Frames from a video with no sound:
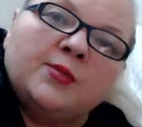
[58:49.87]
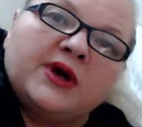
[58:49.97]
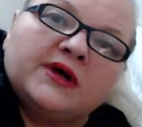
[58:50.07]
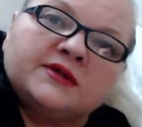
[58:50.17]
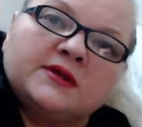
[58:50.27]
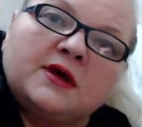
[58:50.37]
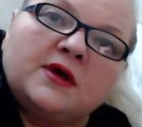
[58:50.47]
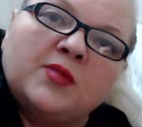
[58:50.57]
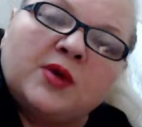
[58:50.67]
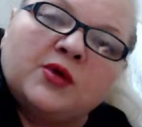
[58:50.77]
But
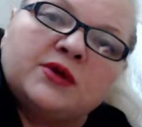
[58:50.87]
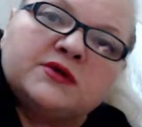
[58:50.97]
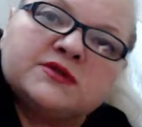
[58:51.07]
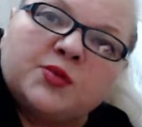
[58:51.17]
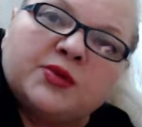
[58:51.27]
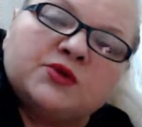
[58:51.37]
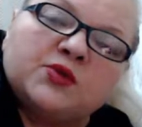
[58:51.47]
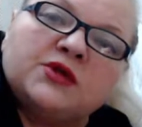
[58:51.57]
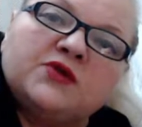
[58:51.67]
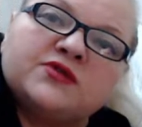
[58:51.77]
my window is open
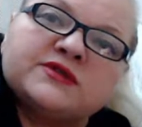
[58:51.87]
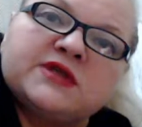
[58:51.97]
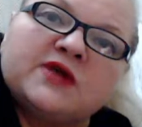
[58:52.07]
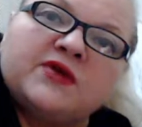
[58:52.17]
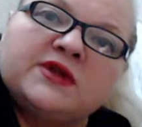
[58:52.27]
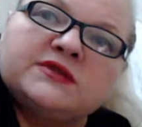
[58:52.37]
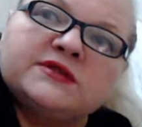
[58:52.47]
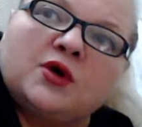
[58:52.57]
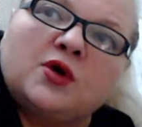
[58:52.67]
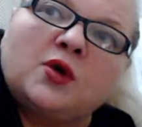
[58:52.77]
24/7.
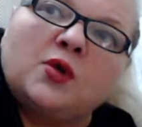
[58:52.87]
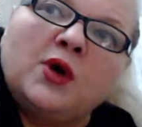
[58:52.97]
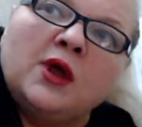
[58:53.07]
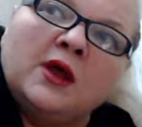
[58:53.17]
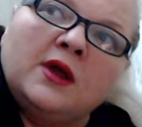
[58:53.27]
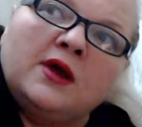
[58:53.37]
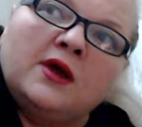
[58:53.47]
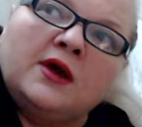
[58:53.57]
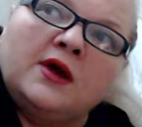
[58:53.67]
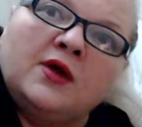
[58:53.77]
So
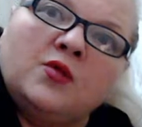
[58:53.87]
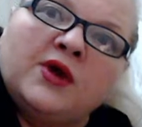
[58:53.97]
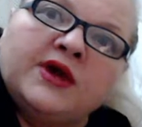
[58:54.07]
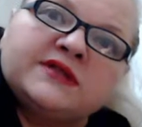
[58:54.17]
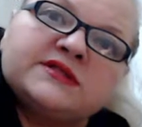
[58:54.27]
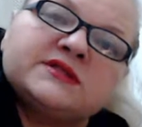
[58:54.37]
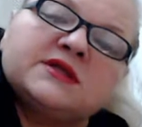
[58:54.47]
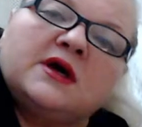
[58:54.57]
when it's